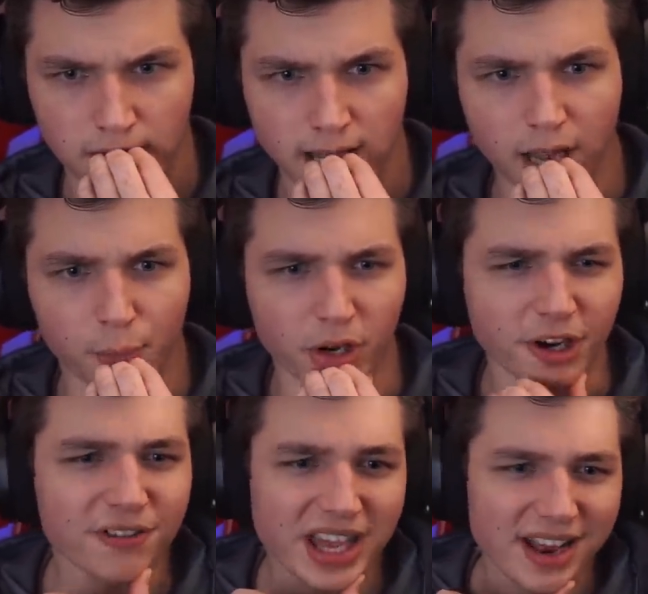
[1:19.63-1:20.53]
I wonder
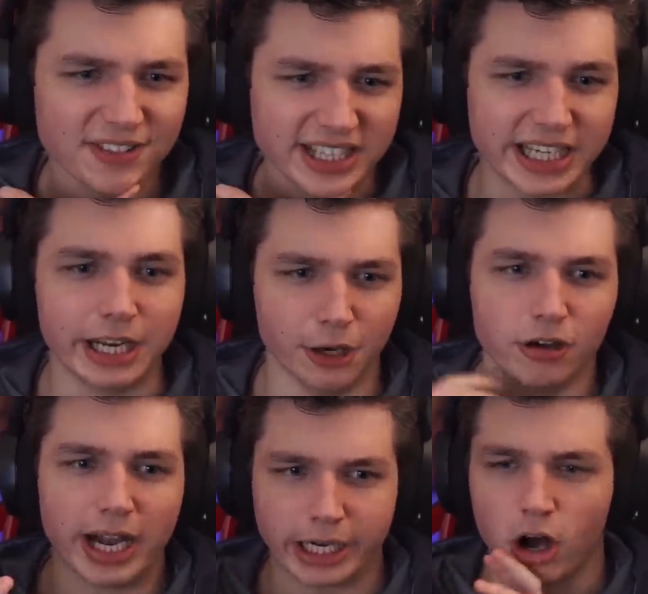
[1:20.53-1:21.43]
if they have to kill
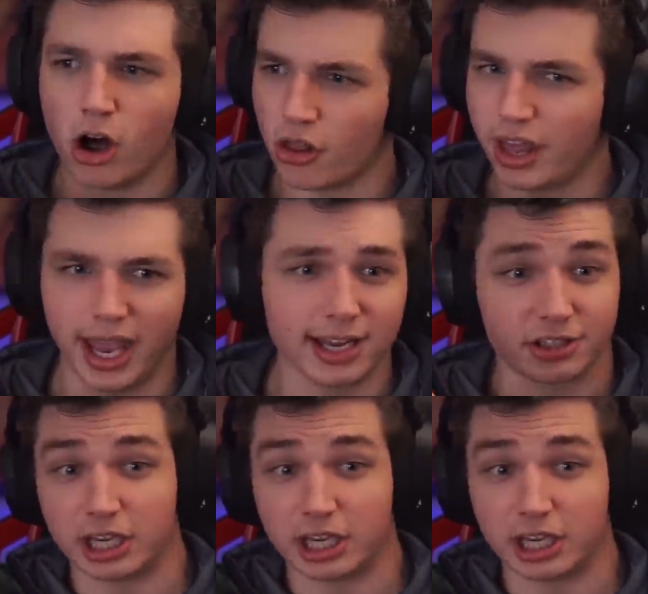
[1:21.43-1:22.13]
like all the heads.